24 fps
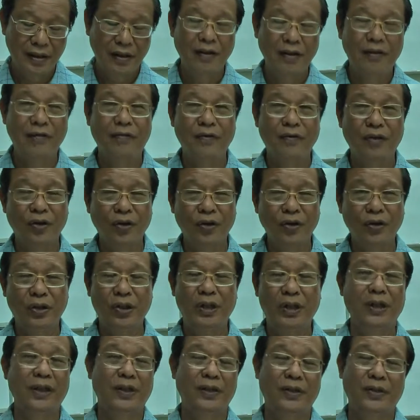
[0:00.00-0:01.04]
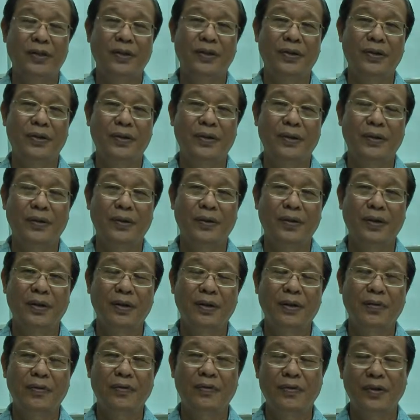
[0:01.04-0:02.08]
the 4 jhanas.
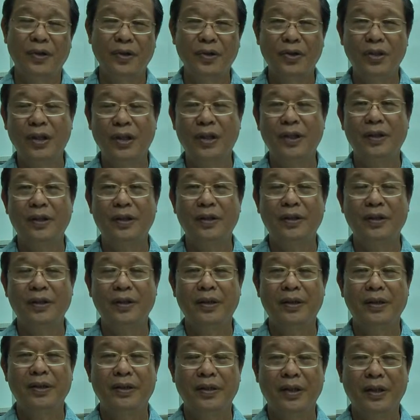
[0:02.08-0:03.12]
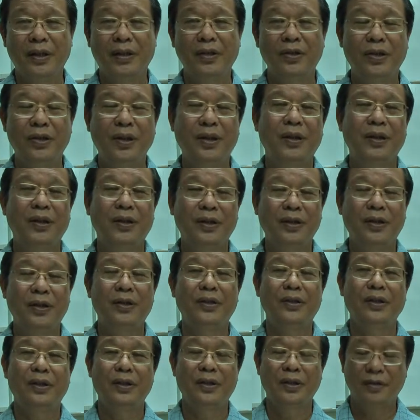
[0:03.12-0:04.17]
First jhana, second jhana,
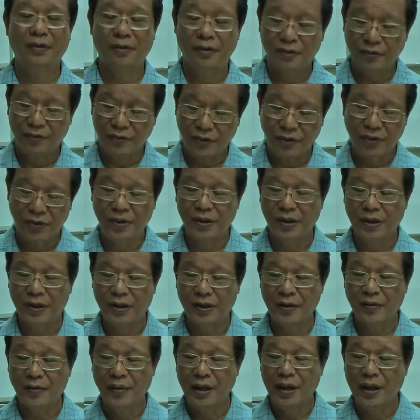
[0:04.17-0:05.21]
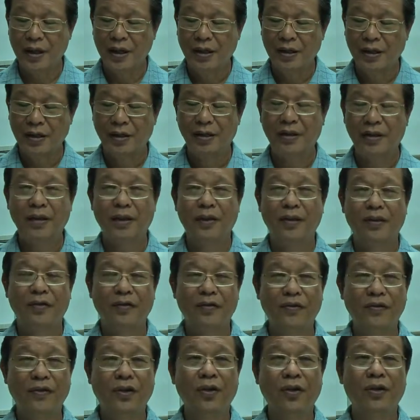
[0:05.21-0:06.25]
third jhana, fourth jhana. These are the
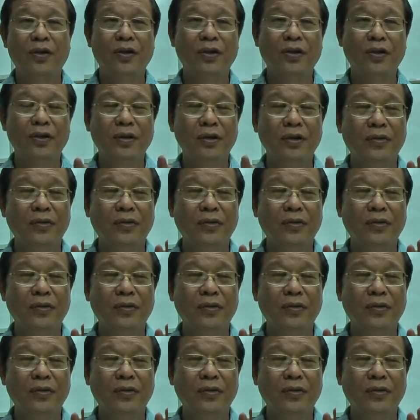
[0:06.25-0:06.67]
4